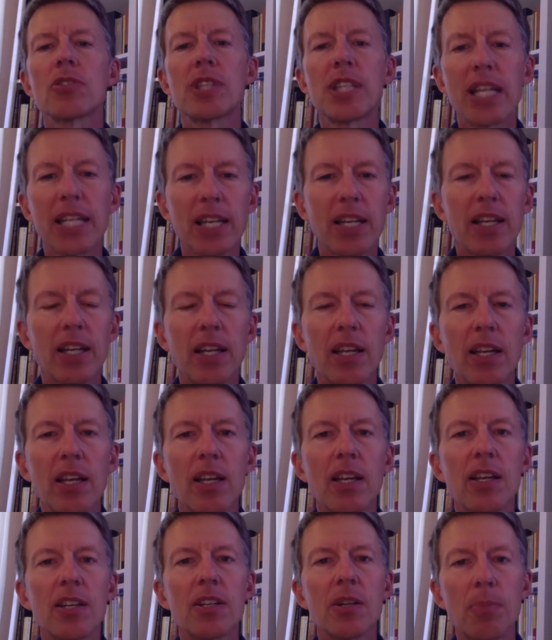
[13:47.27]
dignity
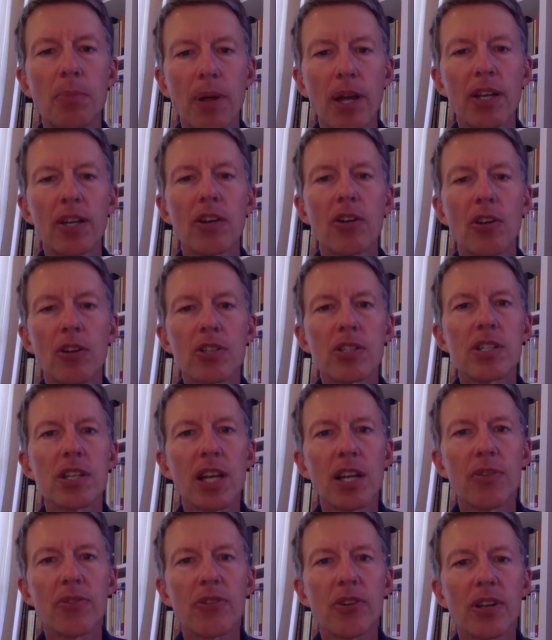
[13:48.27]
depended on
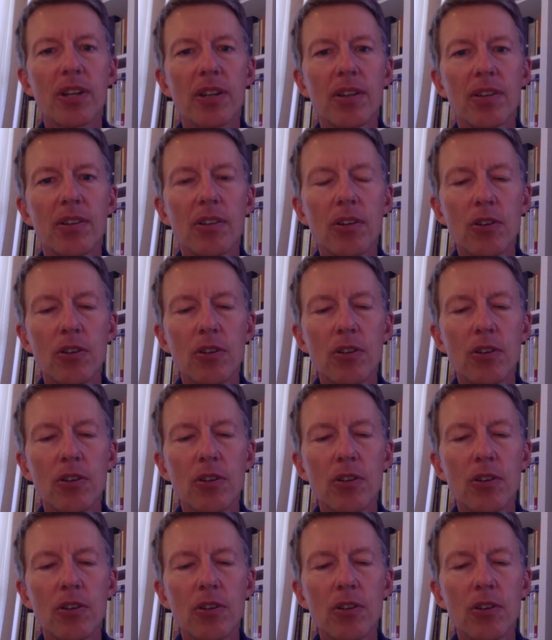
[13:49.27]
slavery,